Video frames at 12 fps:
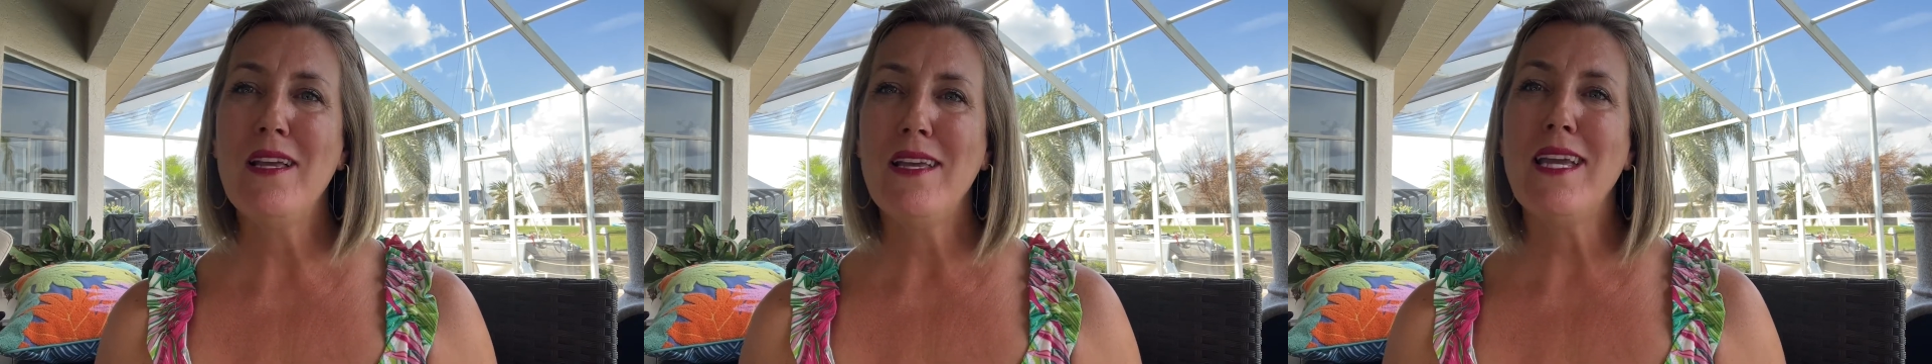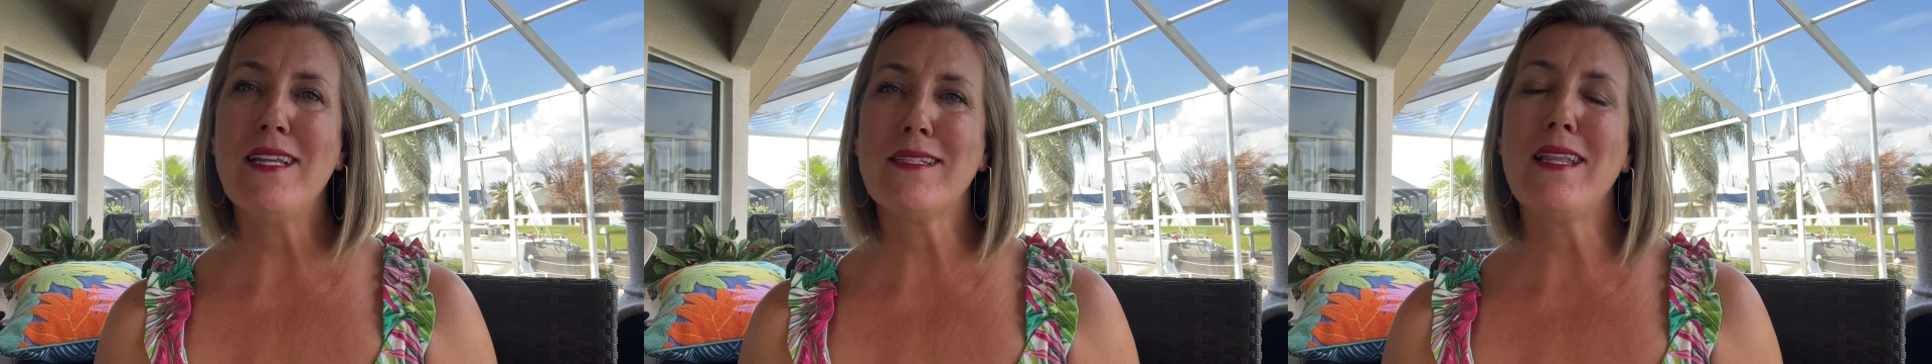
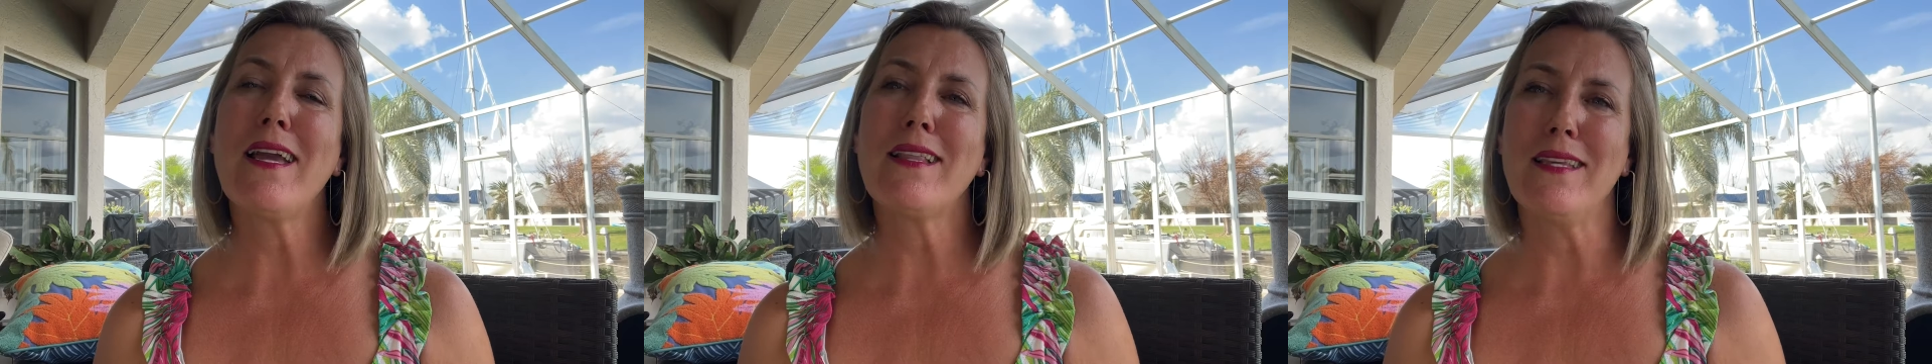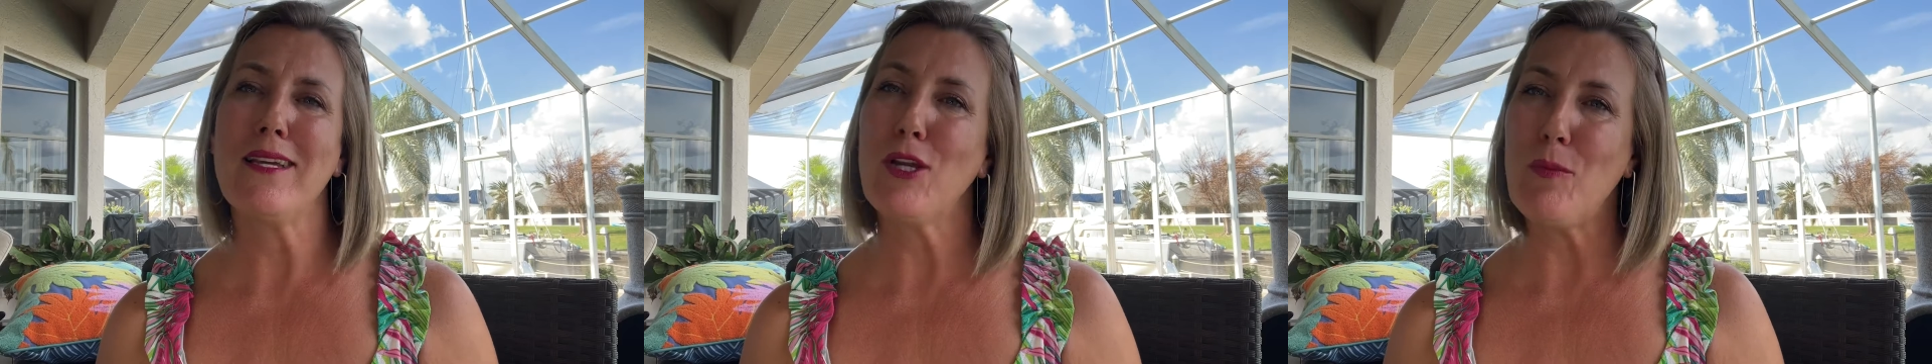it's
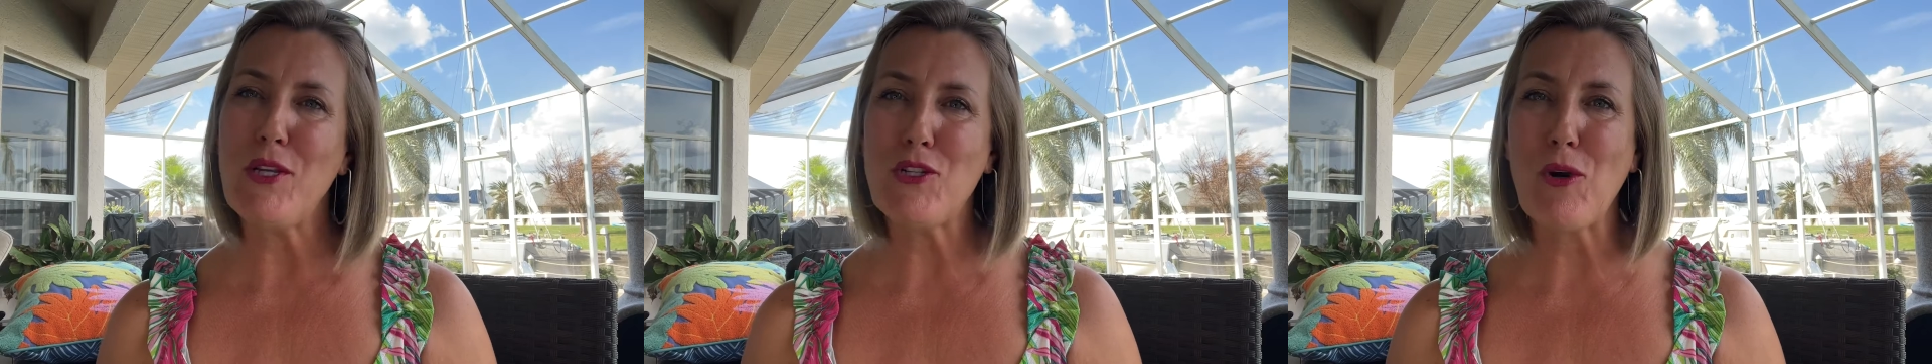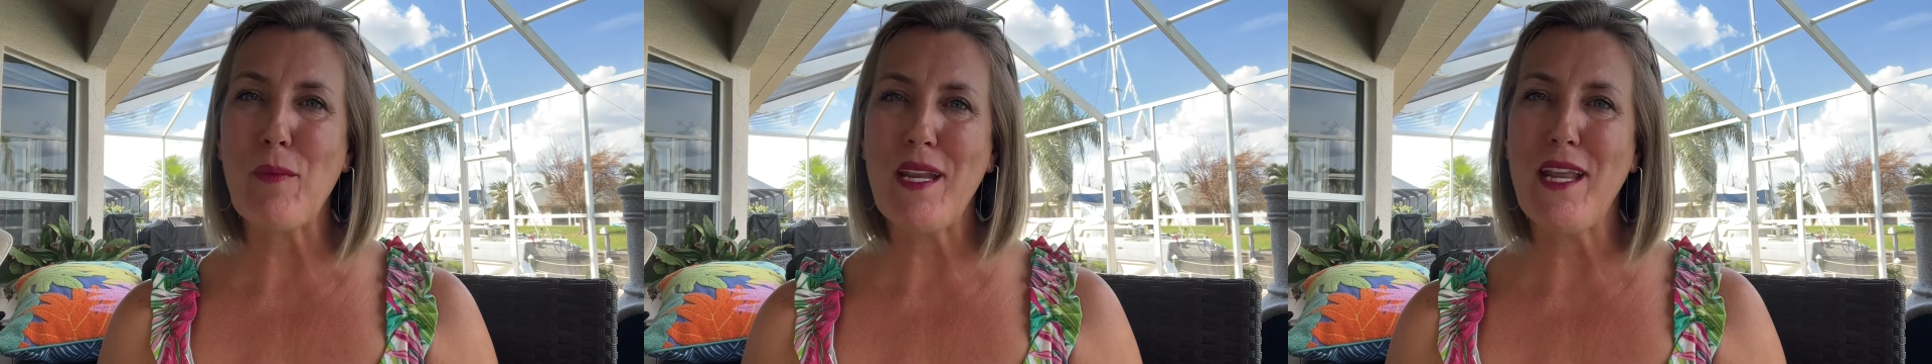likely going to be
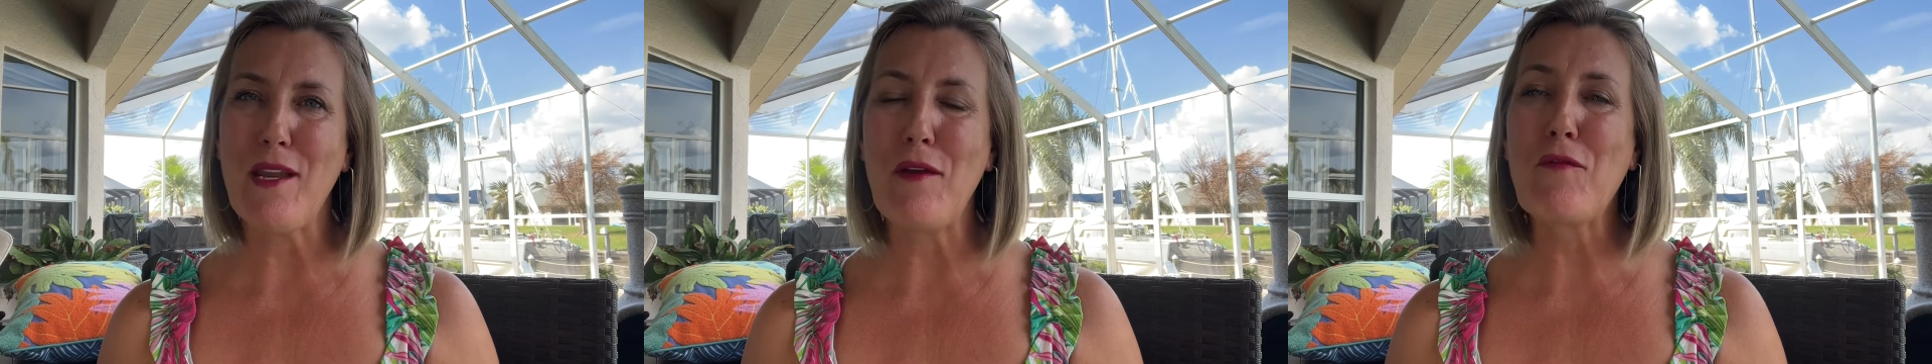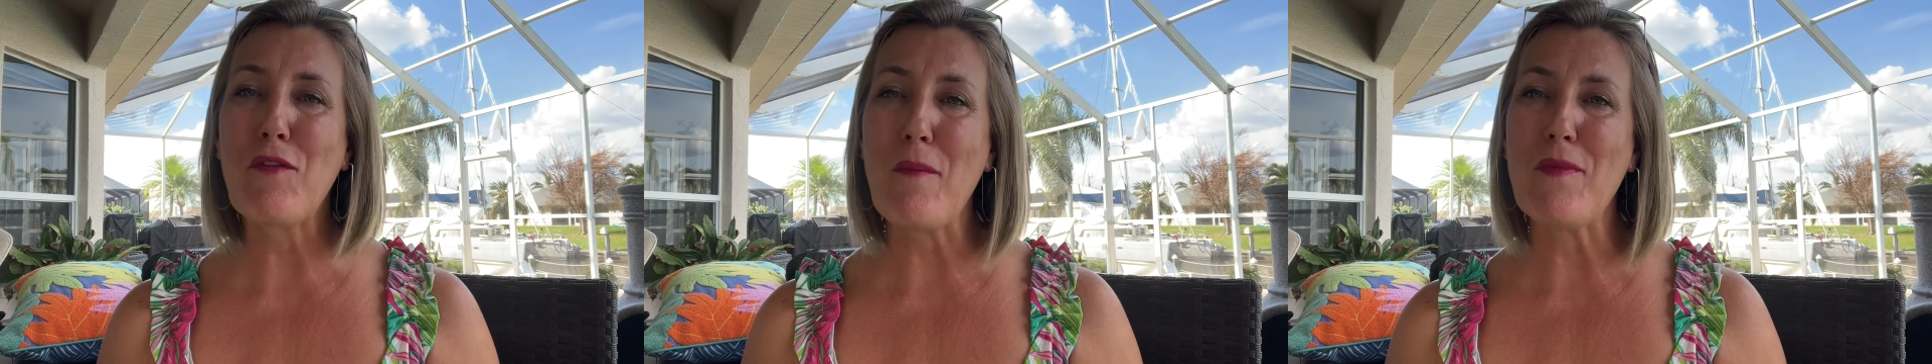terminated
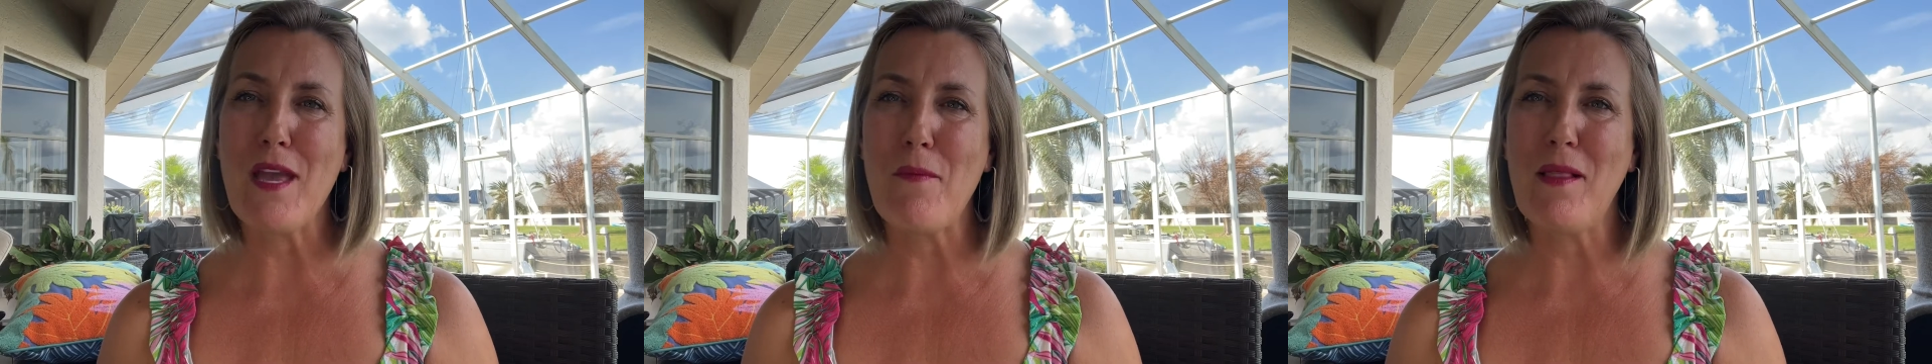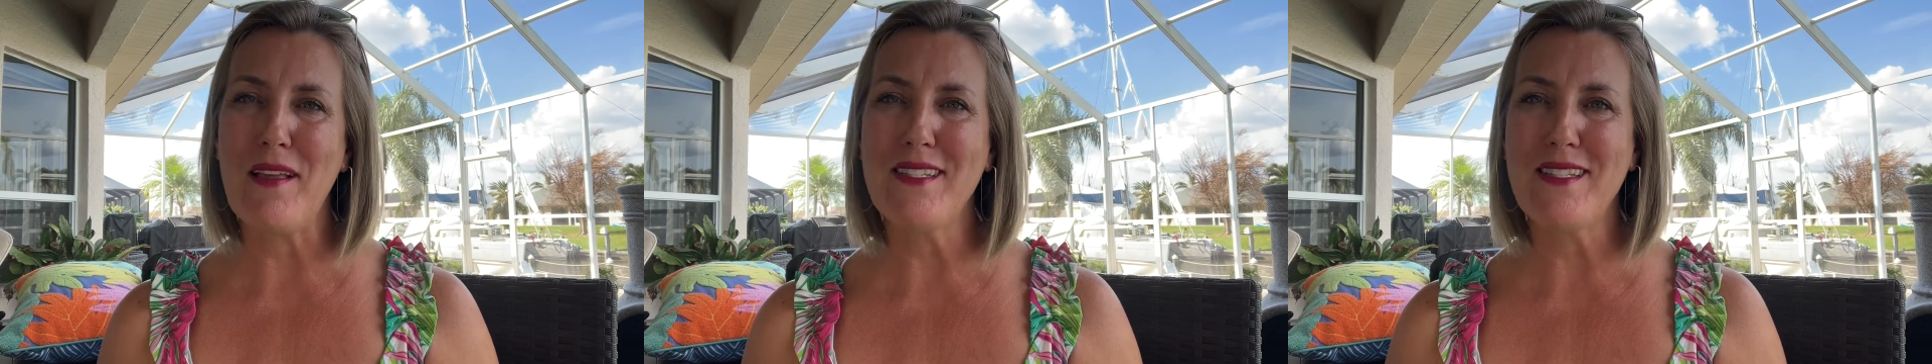from the
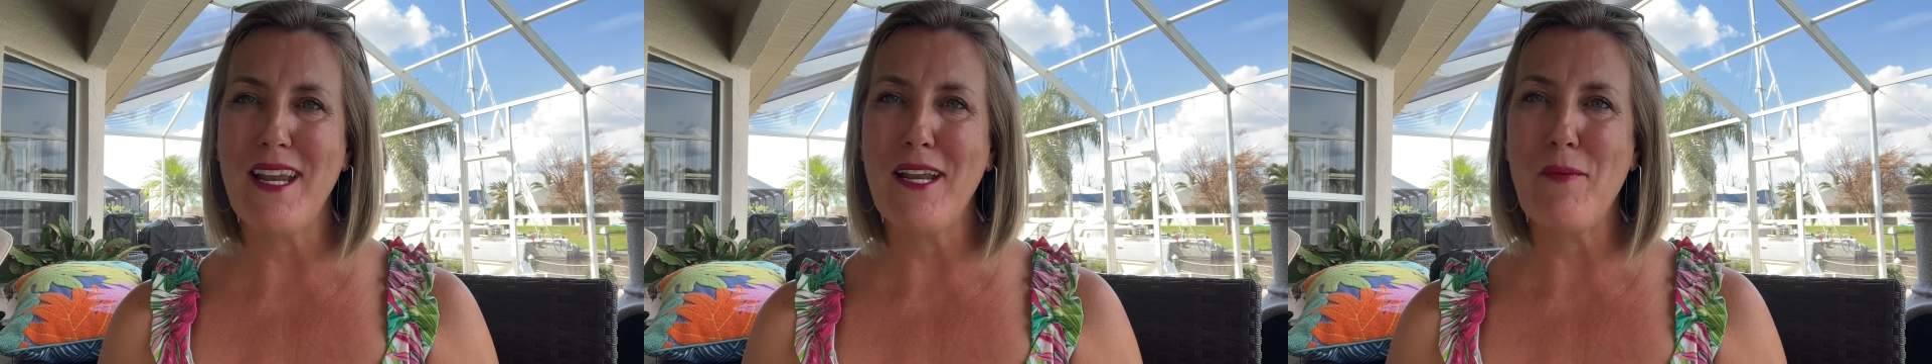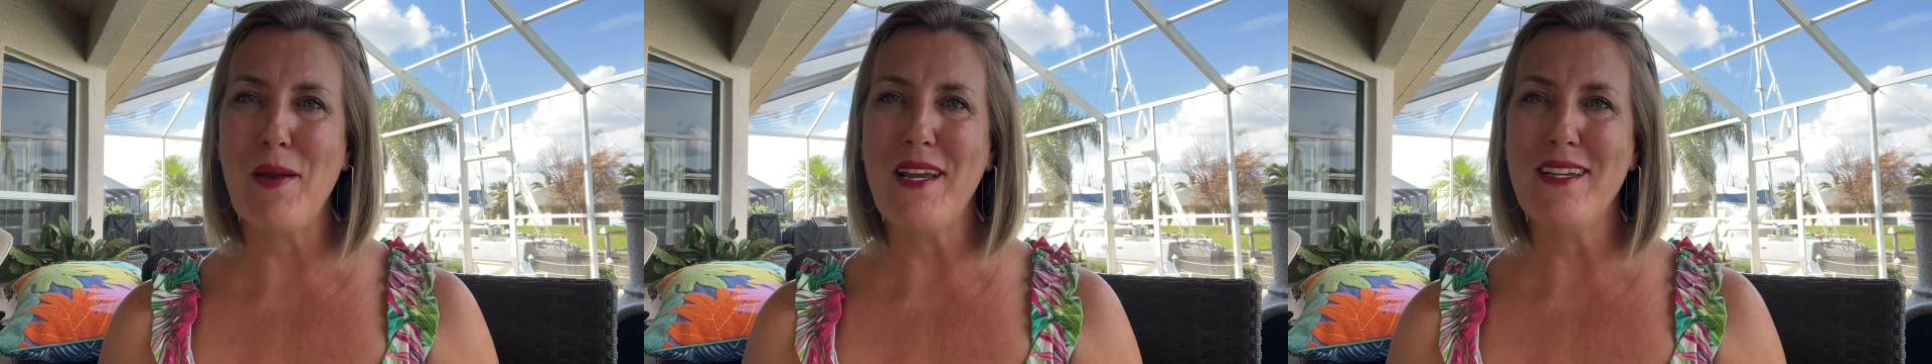MLS
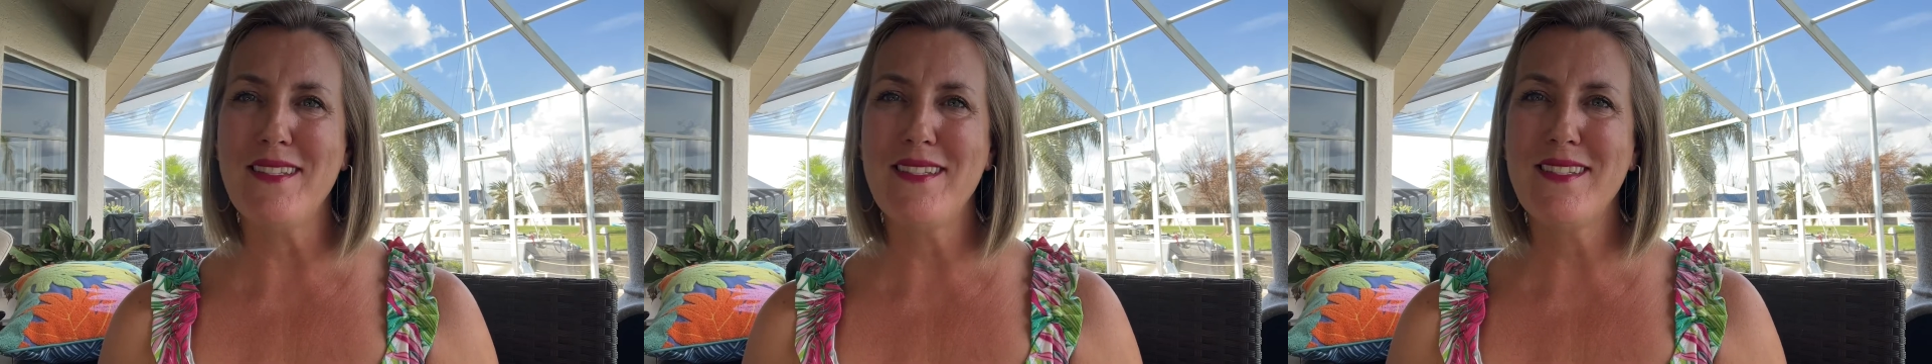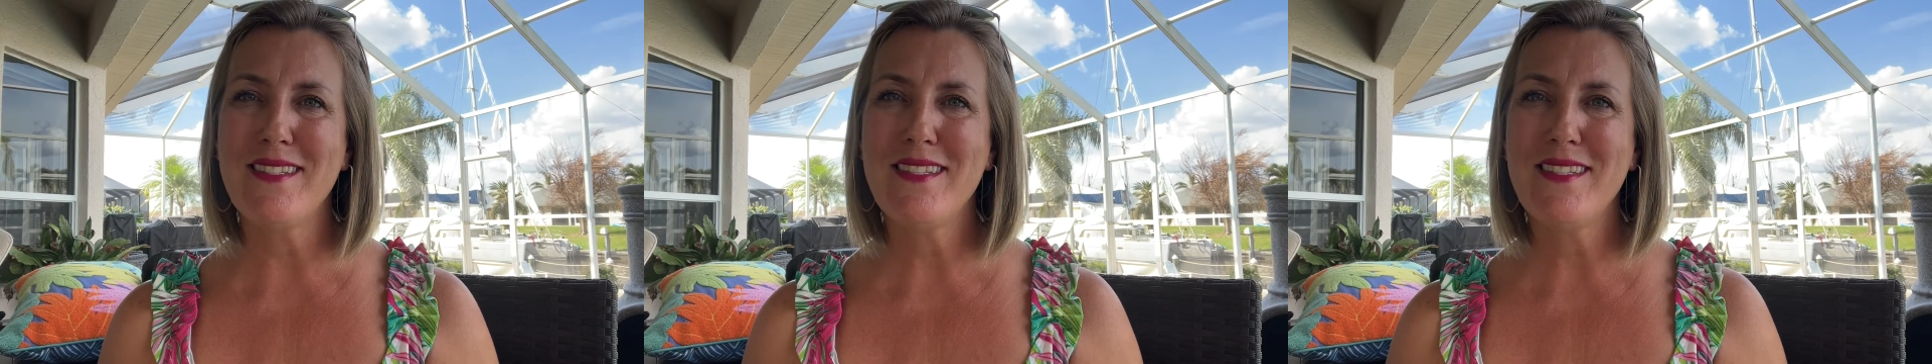database.